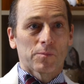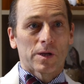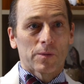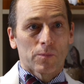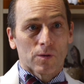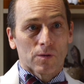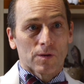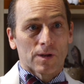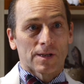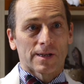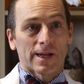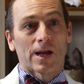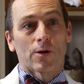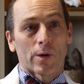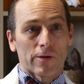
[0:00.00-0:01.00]
people and
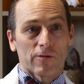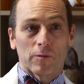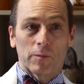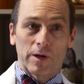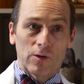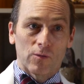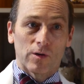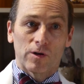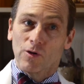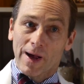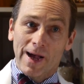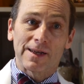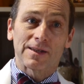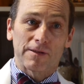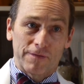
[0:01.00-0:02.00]
stay away from anyone who
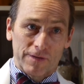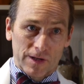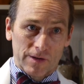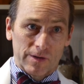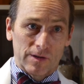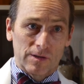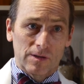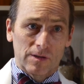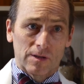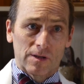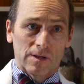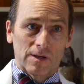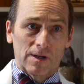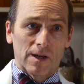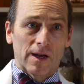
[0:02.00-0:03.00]
has a fever.
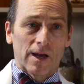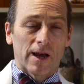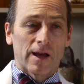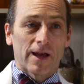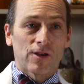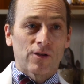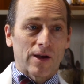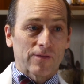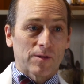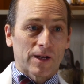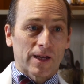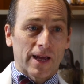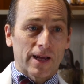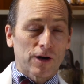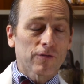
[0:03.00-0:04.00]
You have to
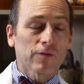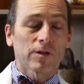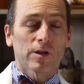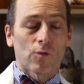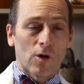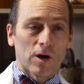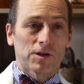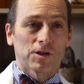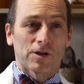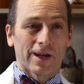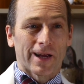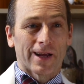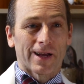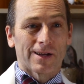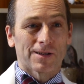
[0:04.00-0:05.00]
carefully wash your
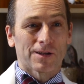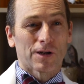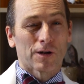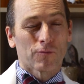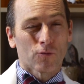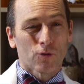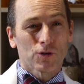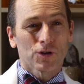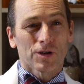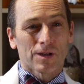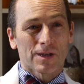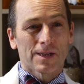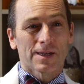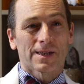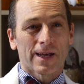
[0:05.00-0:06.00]
hands and
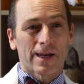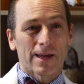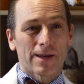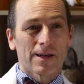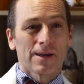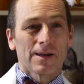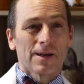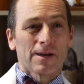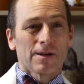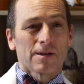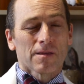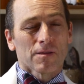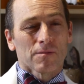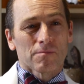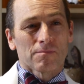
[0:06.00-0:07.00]
unfortunately stay
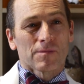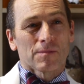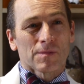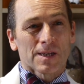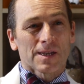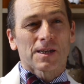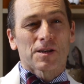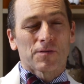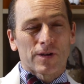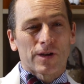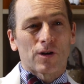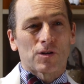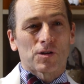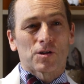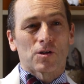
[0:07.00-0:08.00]
6 feet
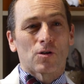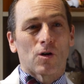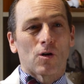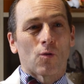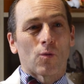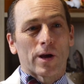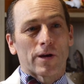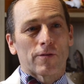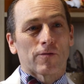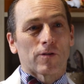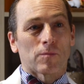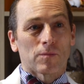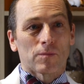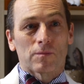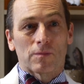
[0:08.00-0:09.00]
or so away
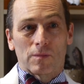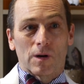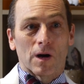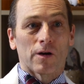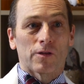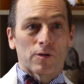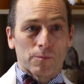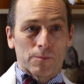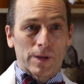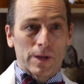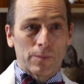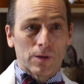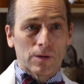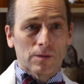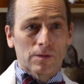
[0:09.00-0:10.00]
from other
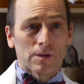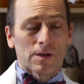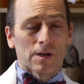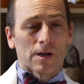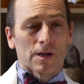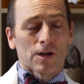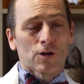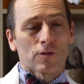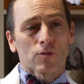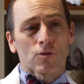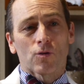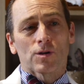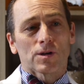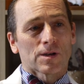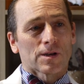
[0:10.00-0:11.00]
people. Now, of
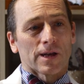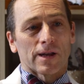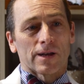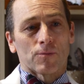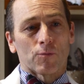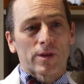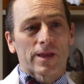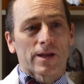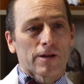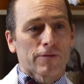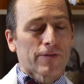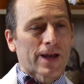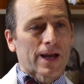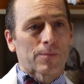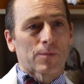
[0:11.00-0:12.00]
course, within a
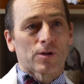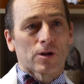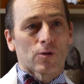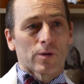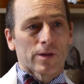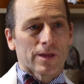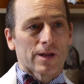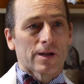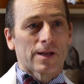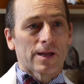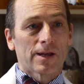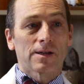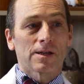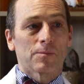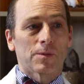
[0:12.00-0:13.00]
family or within
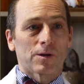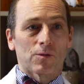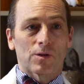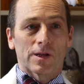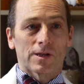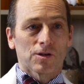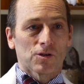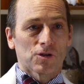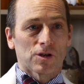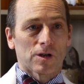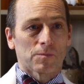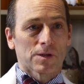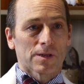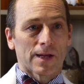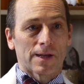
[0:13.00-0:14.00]
intimate
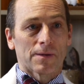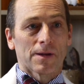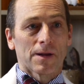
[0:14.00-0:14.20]
relationships, that